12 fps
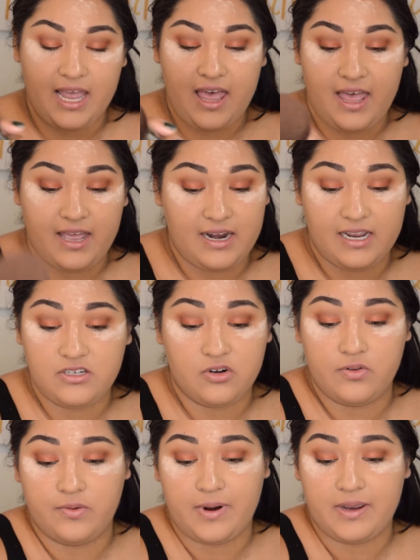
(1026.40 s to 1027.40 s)
and I
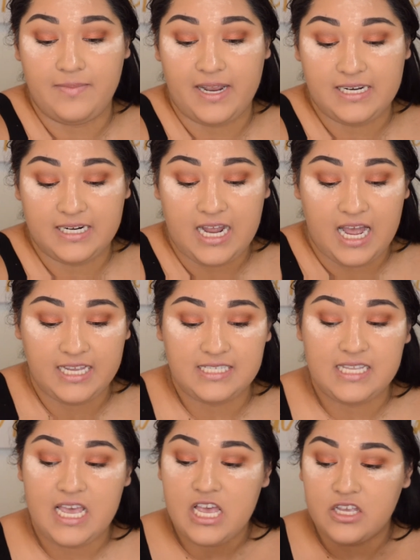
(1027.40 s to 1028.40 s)
totally recommend it,
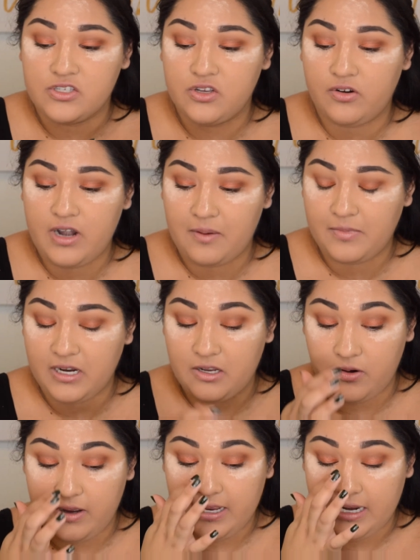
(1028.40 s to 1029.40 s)
guys. So now I'm gonna
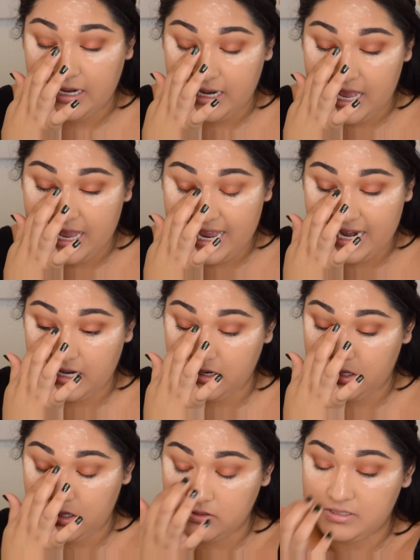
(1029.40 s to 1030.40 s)
go ahead
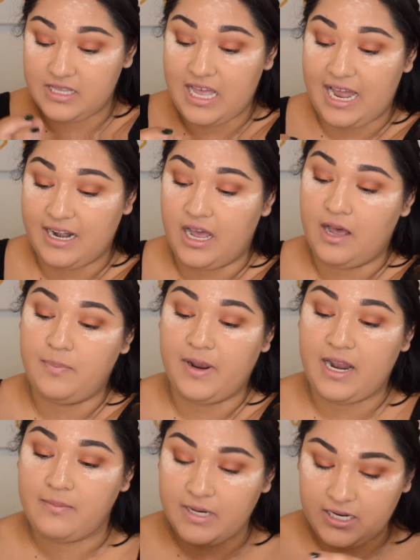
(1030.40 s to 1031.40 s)
and close that up,
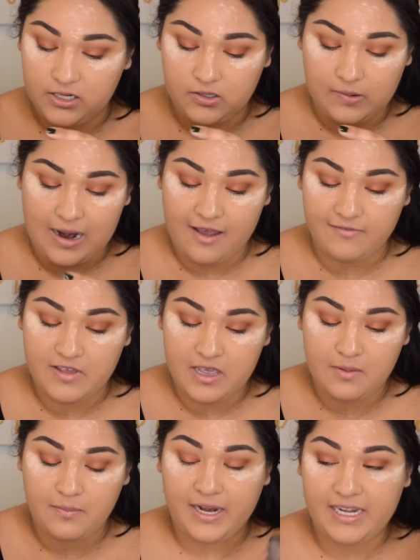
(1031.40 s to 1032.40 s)
and I'm gonna grab
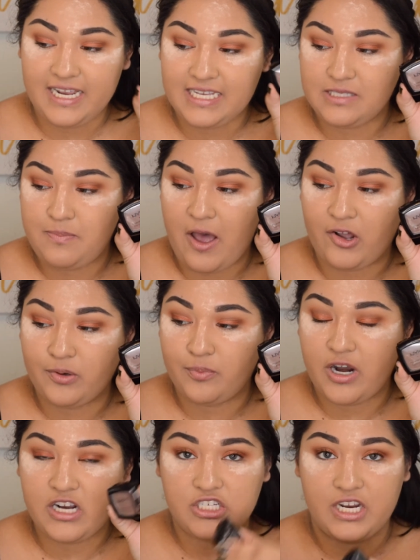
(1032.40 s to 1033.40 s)
my NYX powder
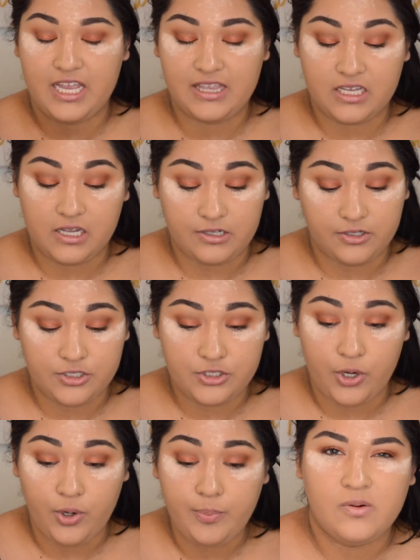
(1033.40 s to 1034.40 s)
brush in the color
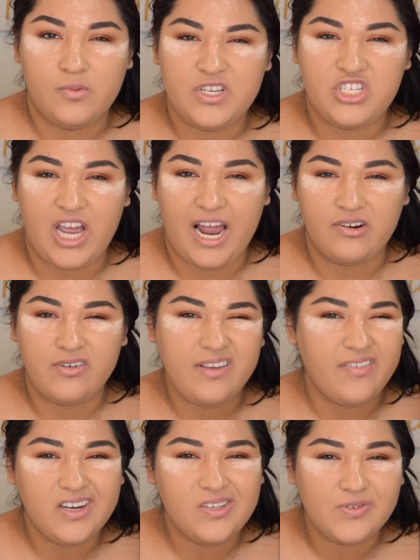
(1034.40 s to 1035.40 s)
Taupe, which I don't
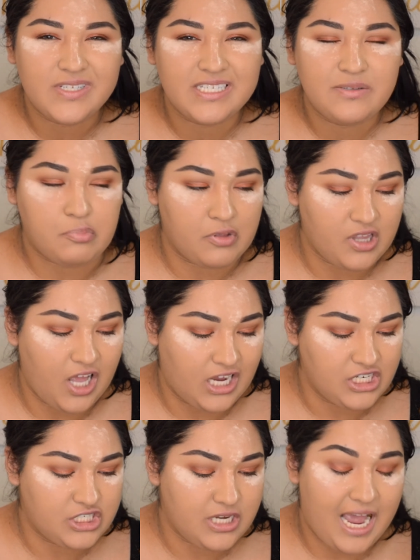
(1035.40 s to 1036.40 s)
even use as
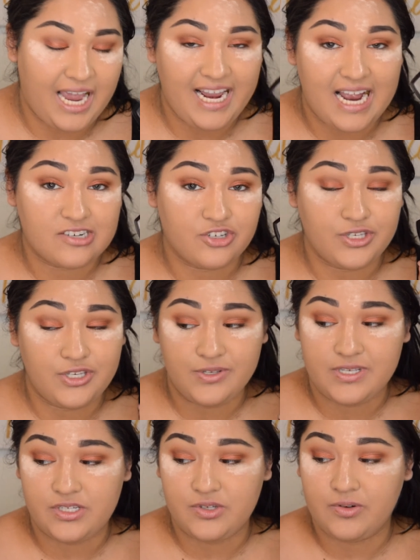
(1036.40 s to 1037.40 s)
blush. I actually
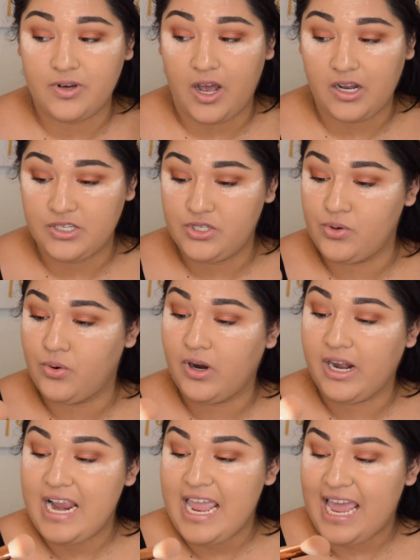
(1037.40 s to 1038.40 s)
use it to
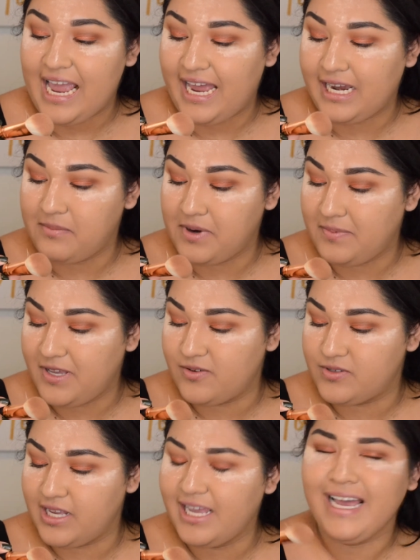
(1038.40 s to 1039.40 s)
contour, and I'm gonna be
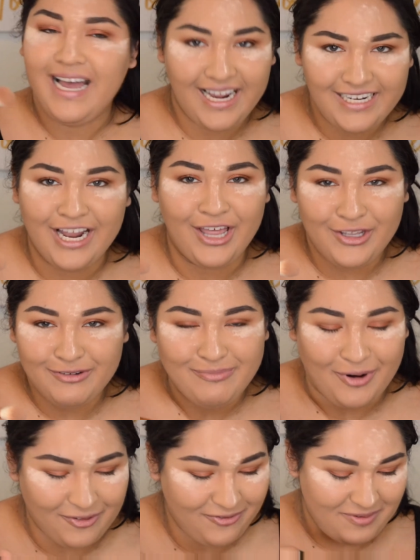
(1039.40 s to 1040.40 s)
using another
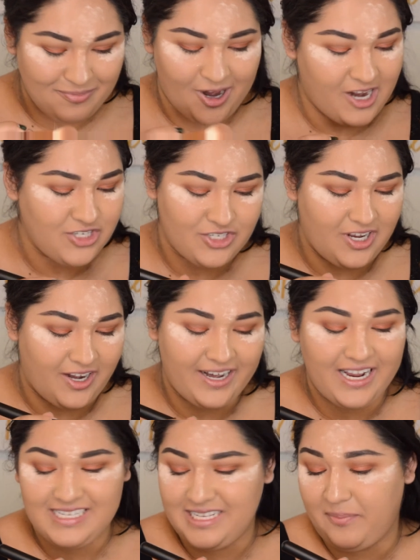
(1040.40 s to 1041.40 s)
Morphe brush. Sorry
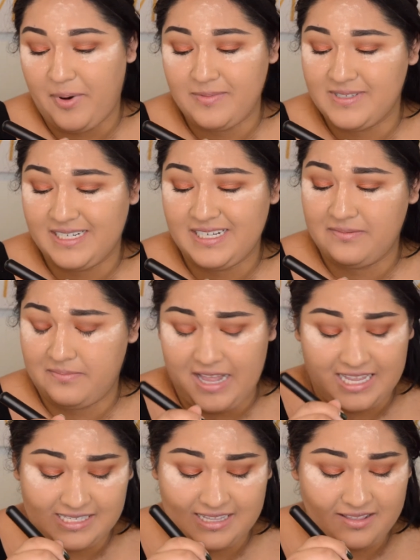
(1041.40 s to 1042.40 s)
guys, I promise I didn't
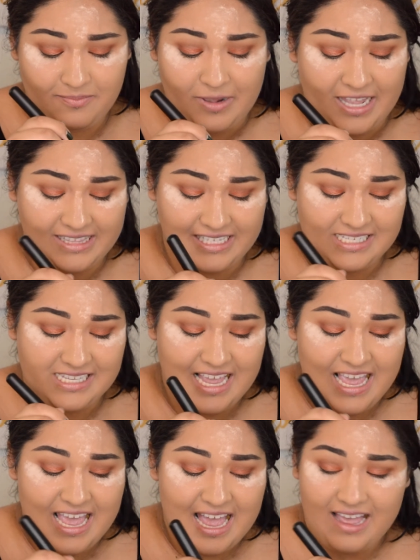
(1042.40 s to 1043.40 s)
plan this,
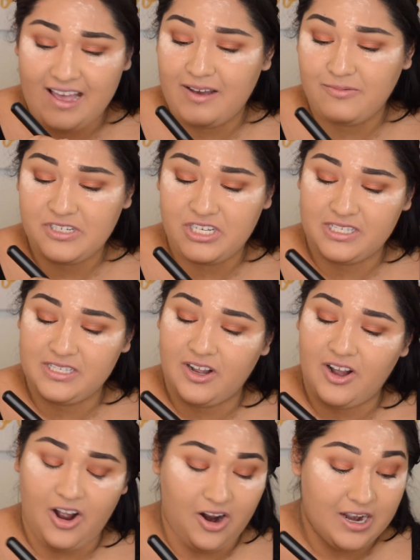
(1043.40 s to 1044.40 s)
which is
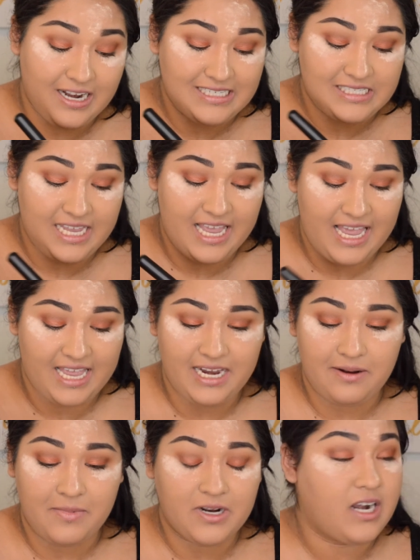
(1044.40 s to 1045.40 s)
the R10.
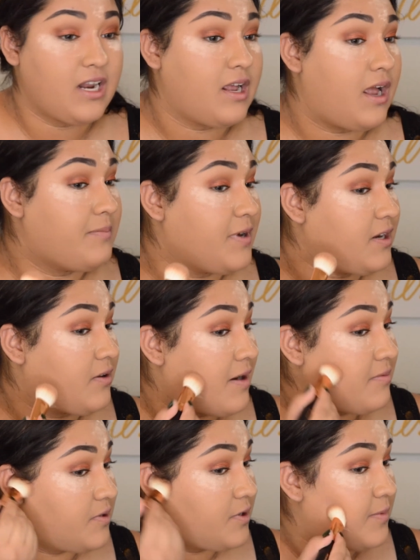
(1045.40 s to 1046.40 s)
I'm gonna
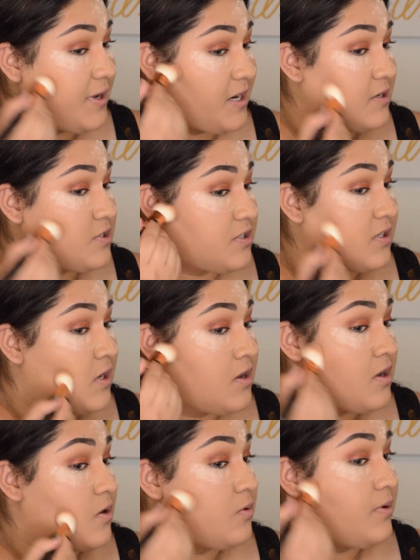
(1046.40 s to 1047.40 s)
grab a little bit and just
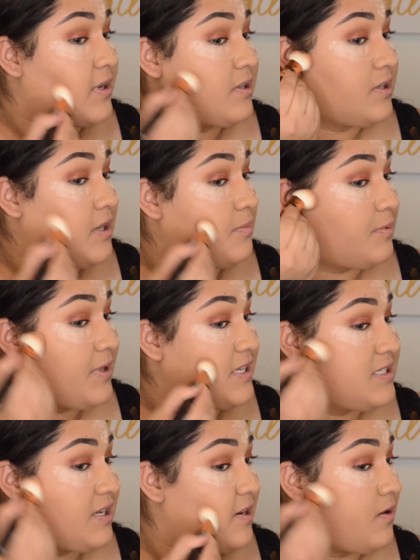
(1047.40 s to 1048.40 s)
quickly
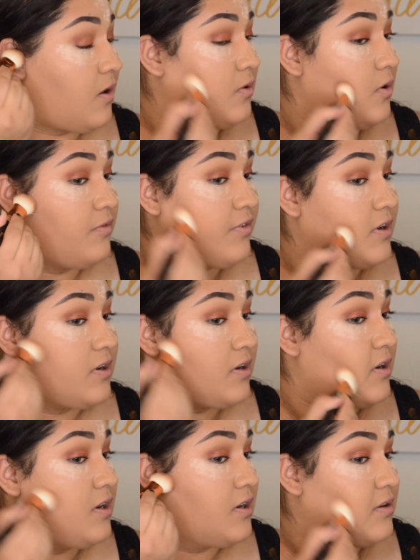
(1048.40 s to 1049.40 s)
place it all
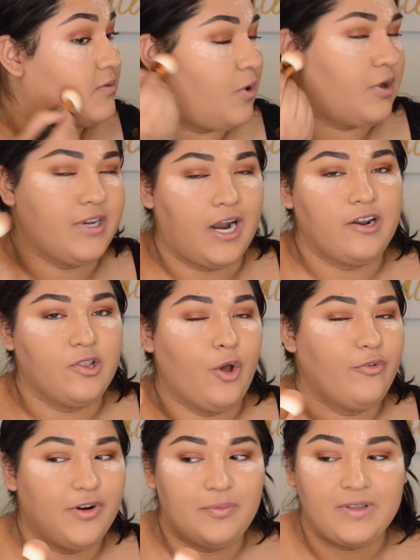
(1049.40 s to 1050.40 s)
over, well, not all
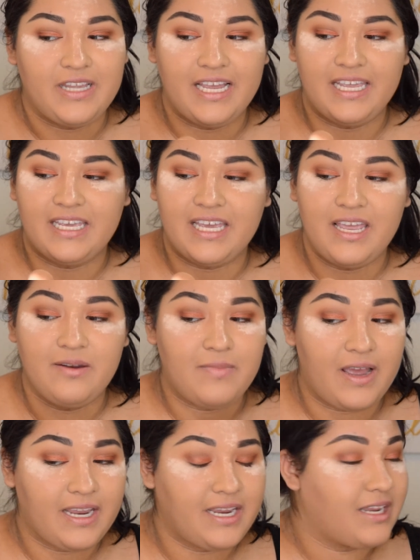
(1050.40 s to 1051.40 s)
over, but like in
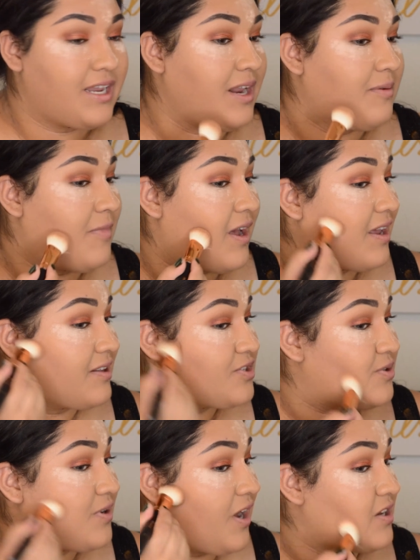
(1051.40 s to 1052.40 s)
my
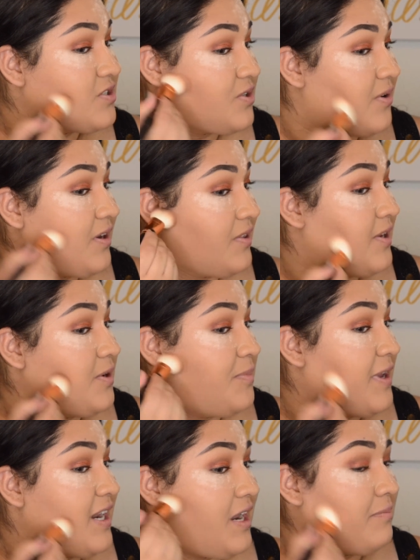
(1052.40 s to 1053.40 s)
to contour a little
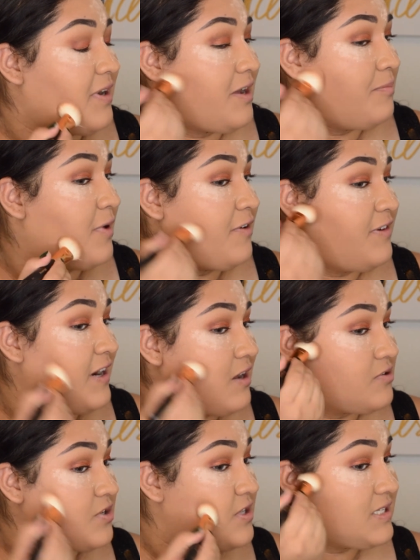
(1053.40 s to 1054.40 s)
bit. I'm gonna buff it
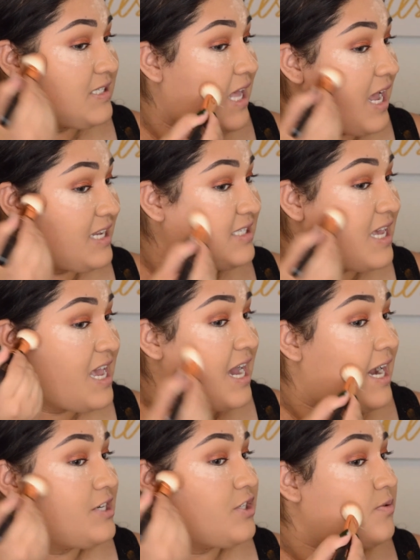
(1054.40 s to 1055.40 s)
out to the sides.
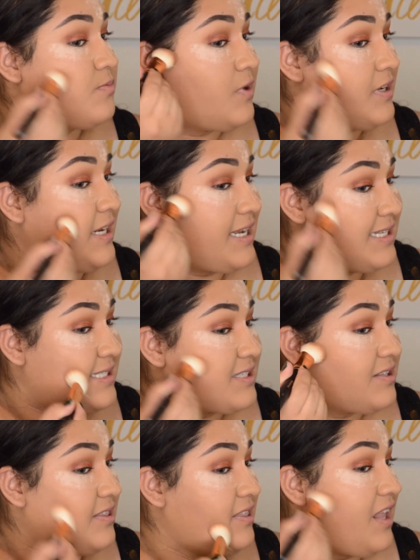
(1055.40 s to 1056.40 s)
I just want a
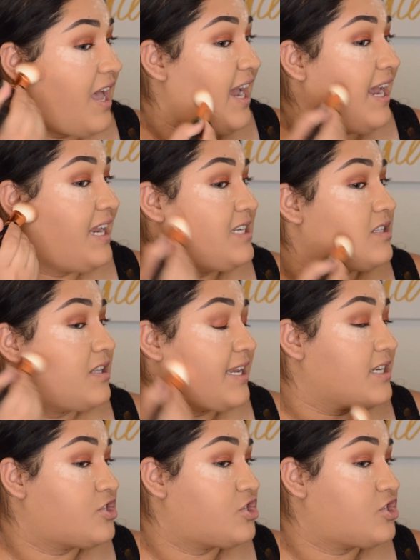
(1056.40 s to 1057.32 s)
slight like